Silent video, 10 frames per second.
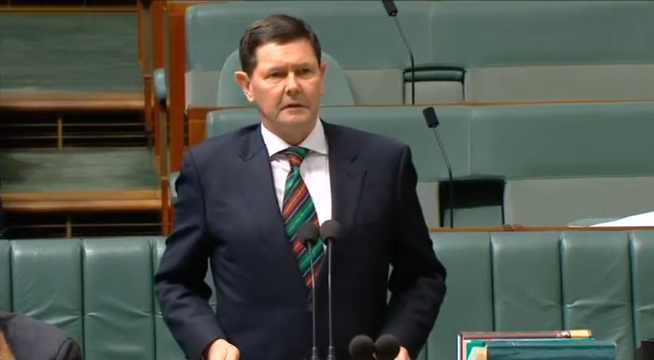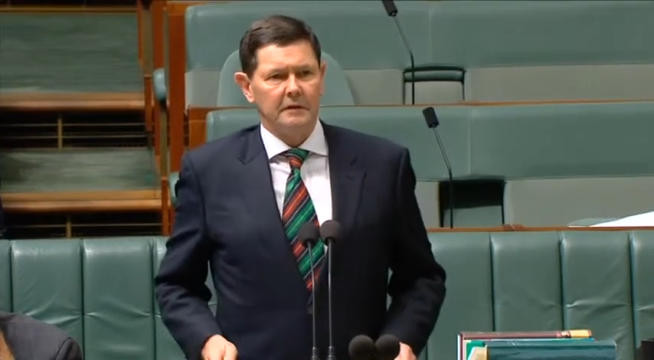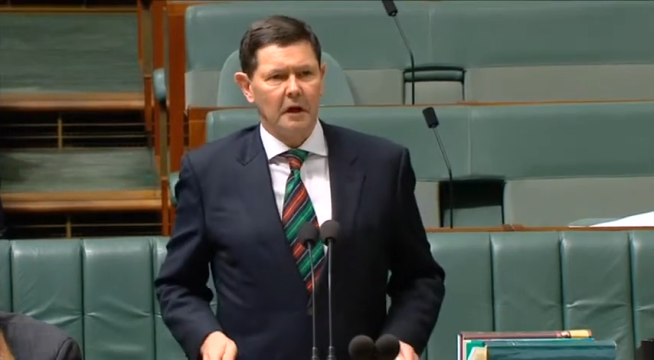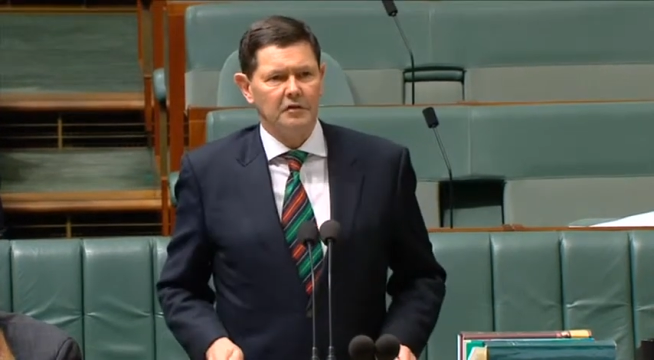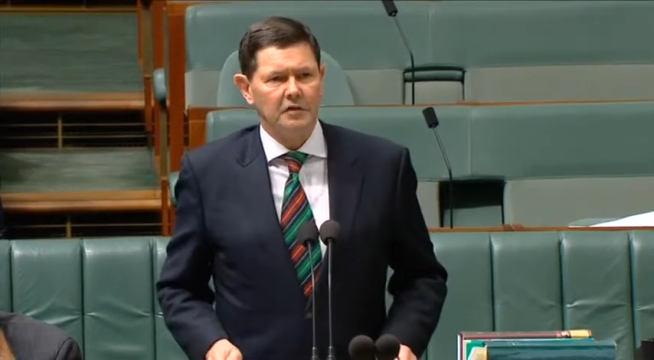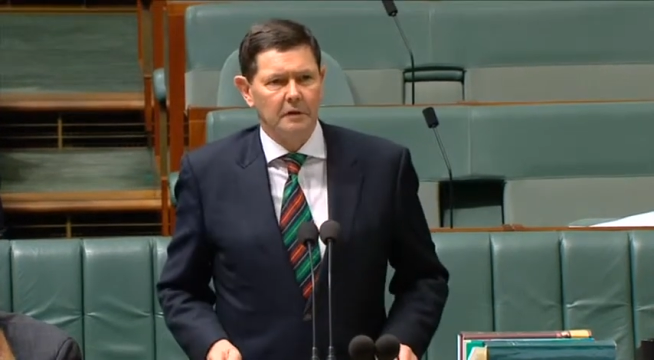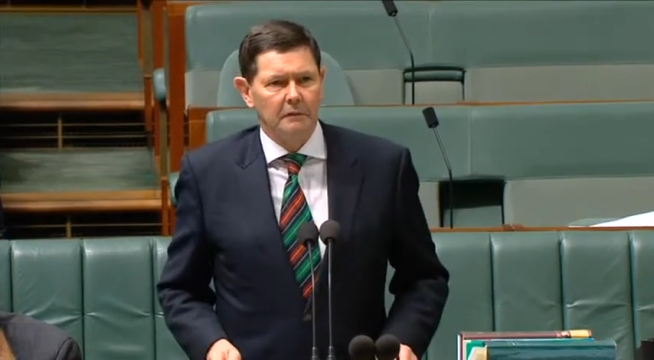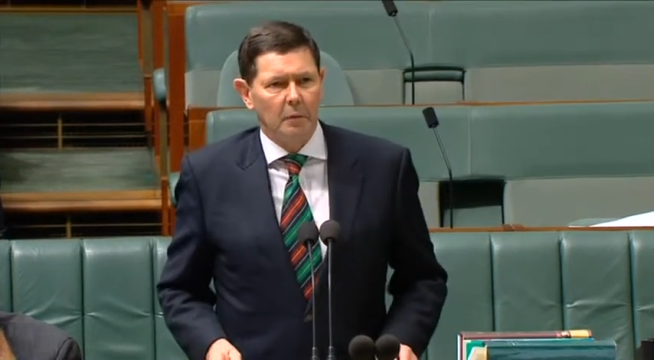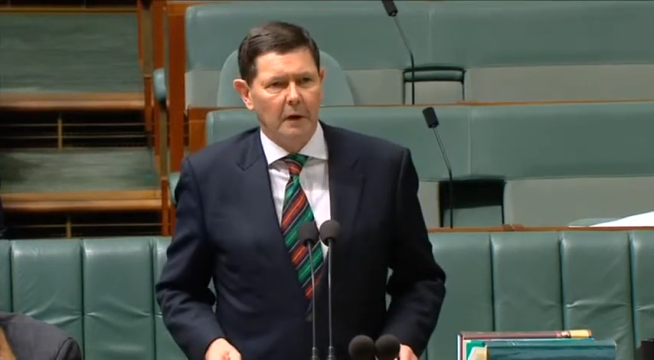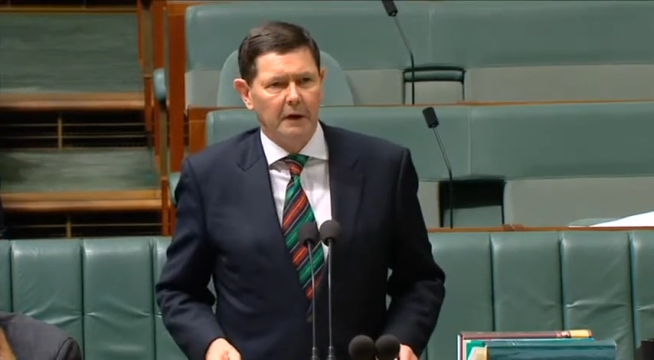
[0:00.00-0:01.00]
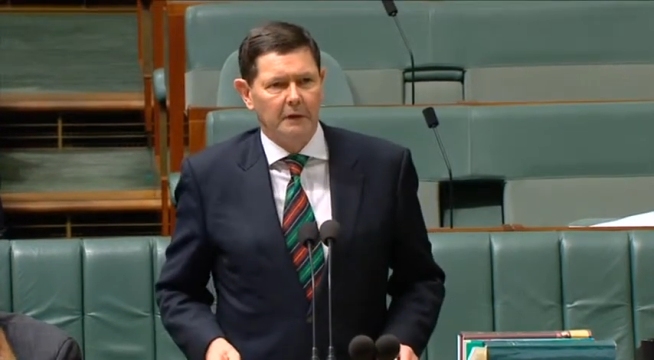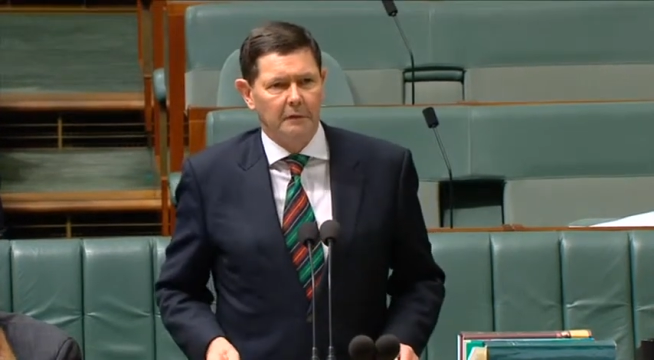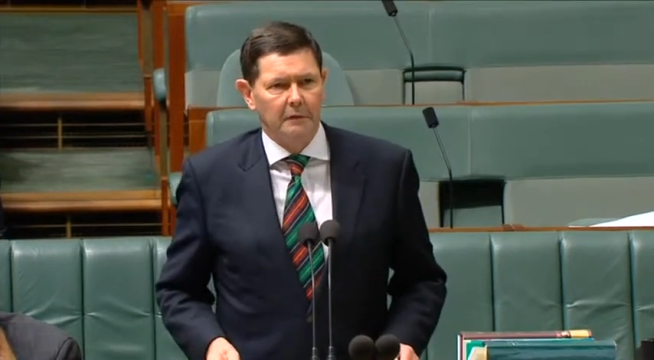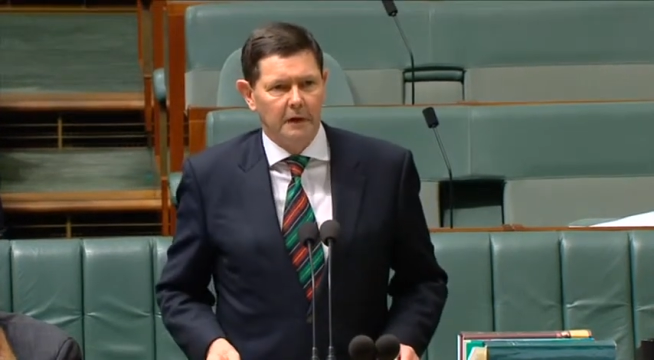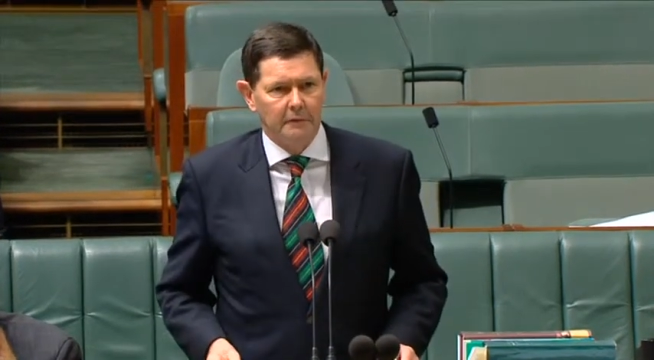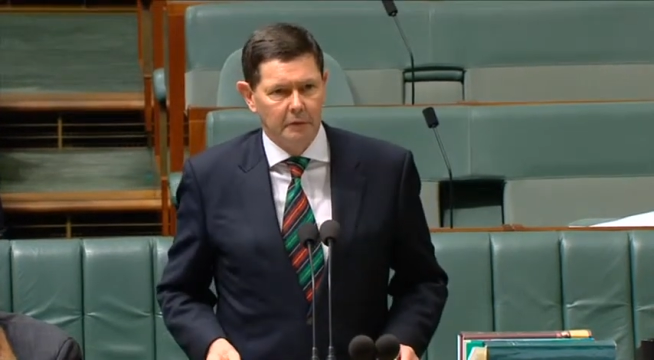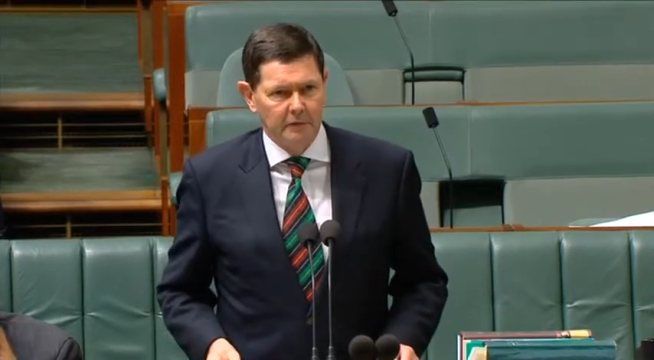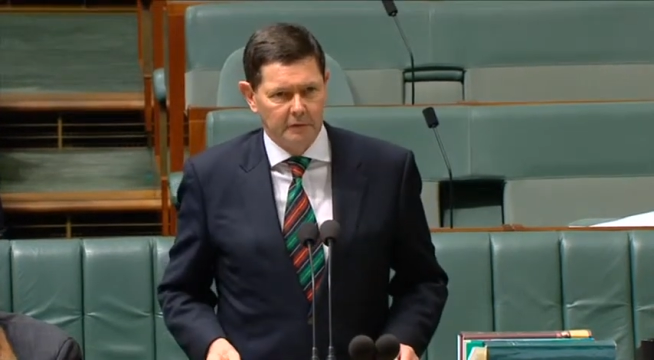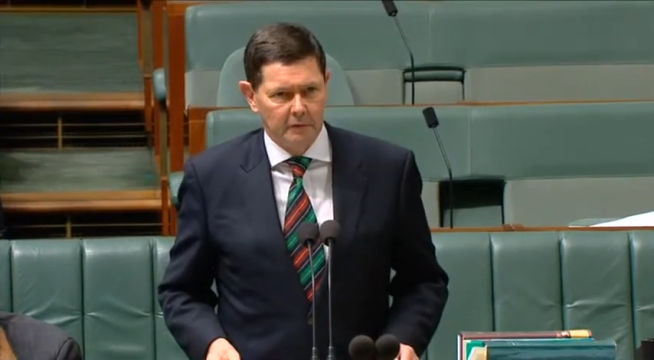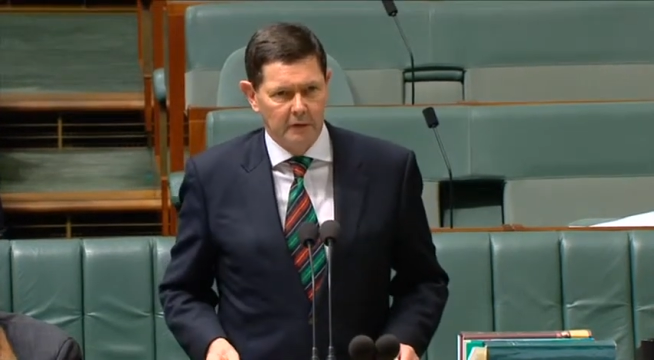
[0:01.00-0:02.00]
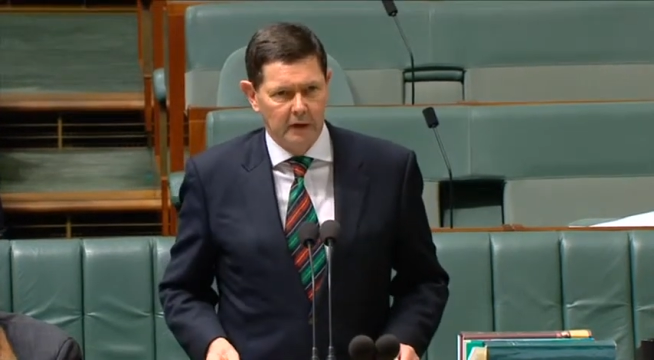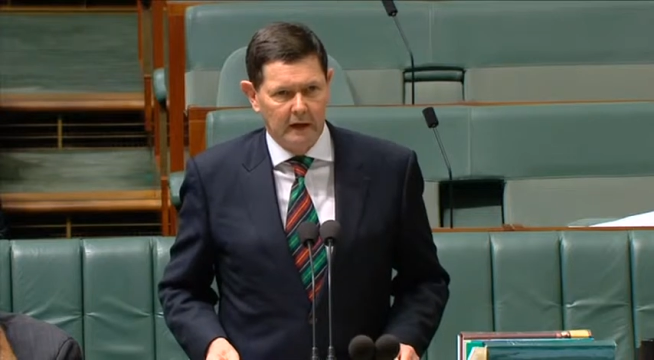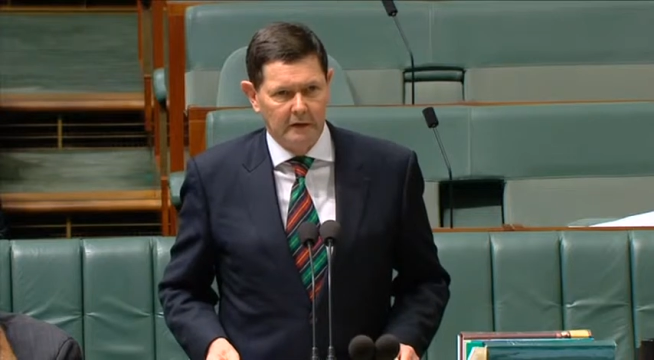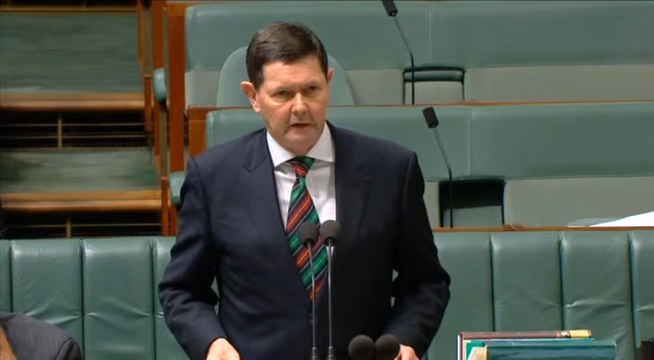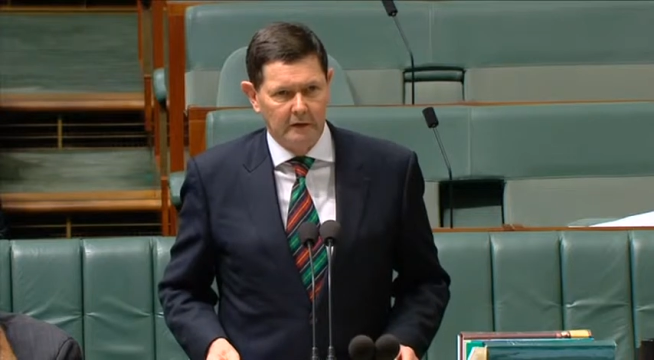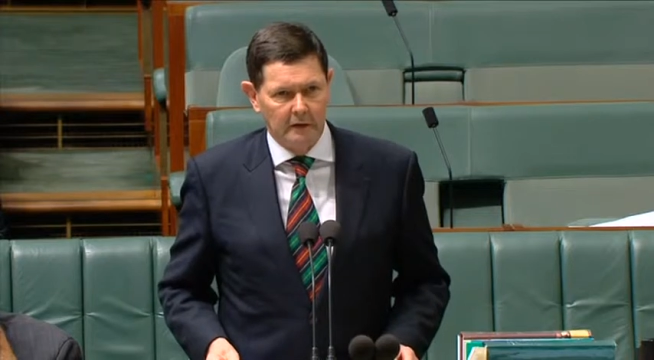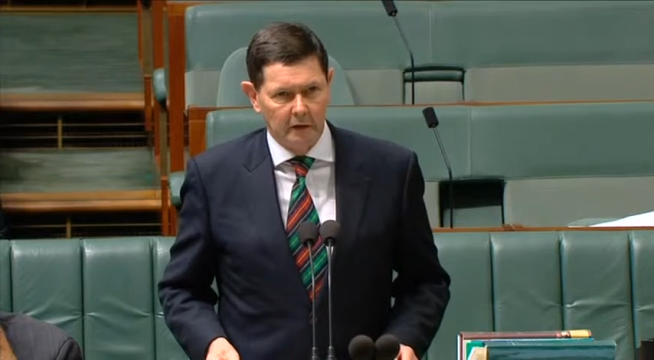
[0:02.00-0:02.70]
discussion of the 100th anniversary of the landings at